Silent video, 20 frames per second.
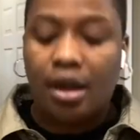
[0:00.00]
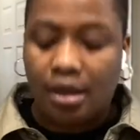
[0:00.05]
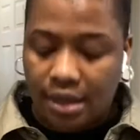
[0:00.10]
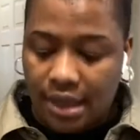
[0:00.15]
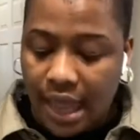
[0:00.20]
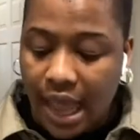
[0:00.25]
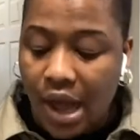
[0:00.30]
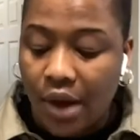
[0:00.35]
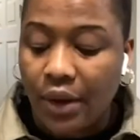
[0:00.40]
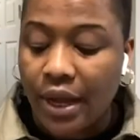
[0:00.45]

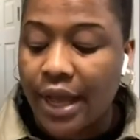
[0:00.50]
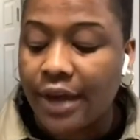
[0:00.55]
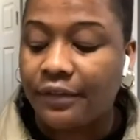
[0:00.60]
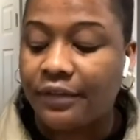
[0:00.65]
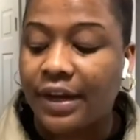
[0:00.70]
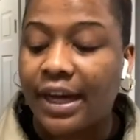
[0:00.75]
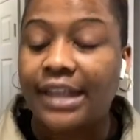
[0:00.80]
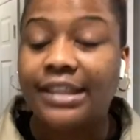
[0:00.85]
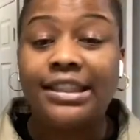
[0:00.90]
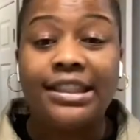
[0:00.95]

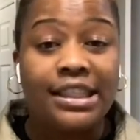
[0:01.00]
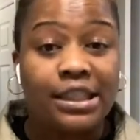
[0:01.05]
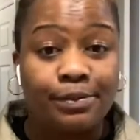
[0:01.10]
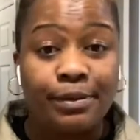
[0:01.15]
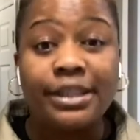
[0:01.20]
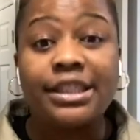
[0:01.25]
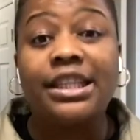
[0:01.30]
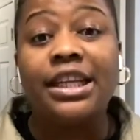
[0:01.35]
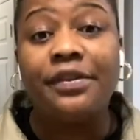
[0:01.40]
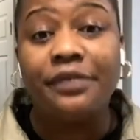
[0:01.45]
However, this
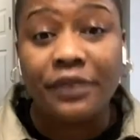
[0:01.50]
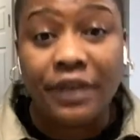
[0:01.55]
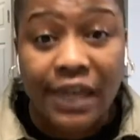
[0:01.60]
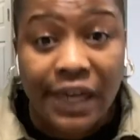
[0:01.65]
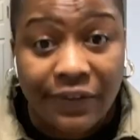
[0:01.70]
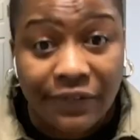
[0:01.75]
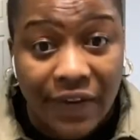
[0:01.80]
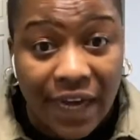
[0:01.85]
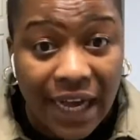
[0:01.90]
person even